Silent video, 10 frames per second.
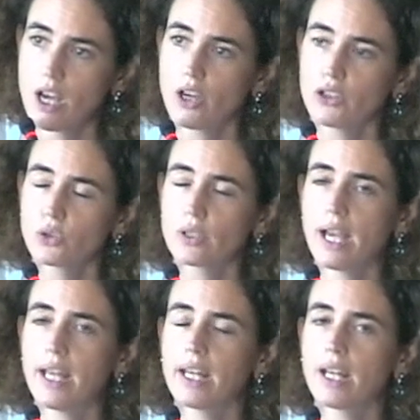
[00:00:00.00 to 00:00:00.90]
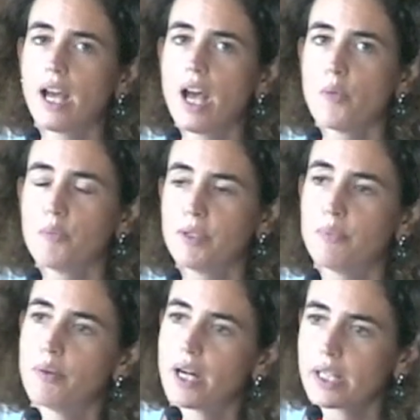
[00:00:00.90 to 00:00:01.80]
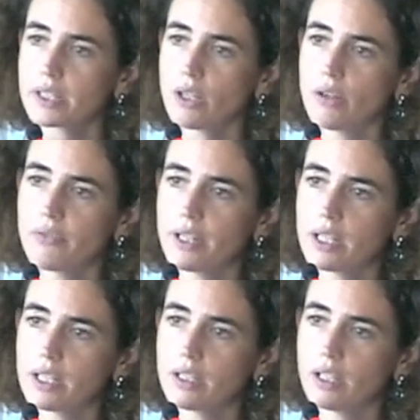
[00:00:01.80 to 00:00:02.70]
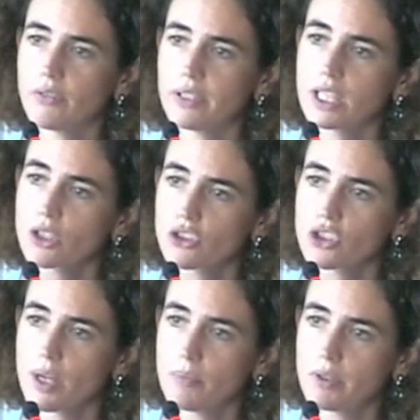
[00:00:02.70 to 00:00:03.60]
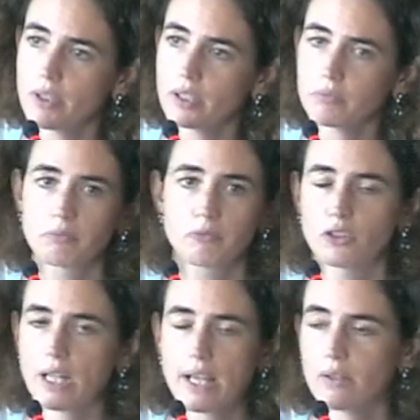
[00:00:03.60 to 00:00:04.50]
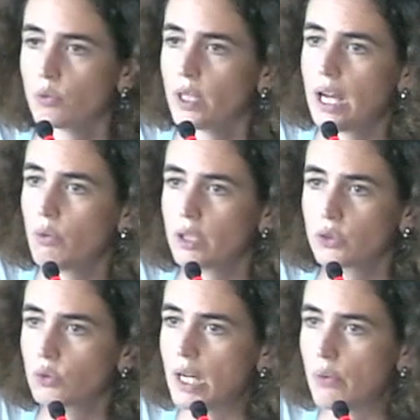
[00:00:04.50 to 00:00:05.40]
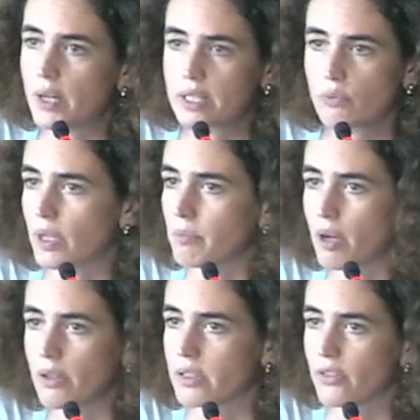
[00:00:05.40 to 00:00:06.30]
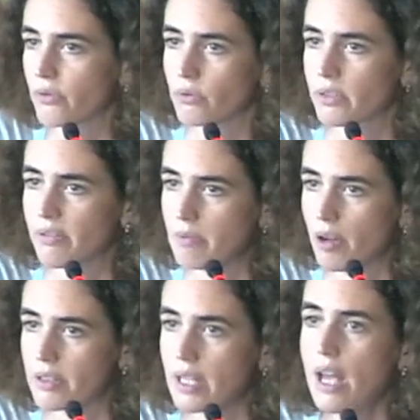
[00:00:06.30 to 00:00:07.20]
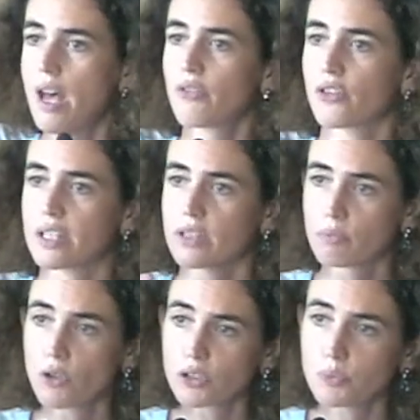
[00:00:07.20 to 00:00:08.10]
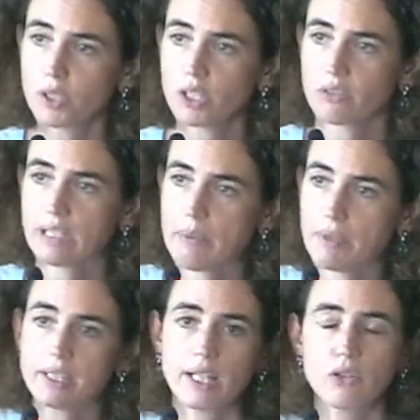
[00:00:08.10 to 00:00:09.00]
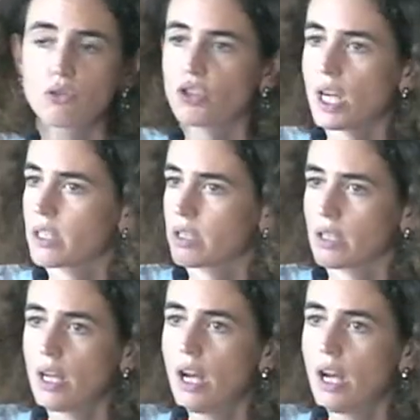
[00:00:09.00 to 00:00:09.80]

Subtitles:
You can be part of an echo chamber for like 1 hour, 2 hours, 1 month, 3 months, for a small period of time, and then you just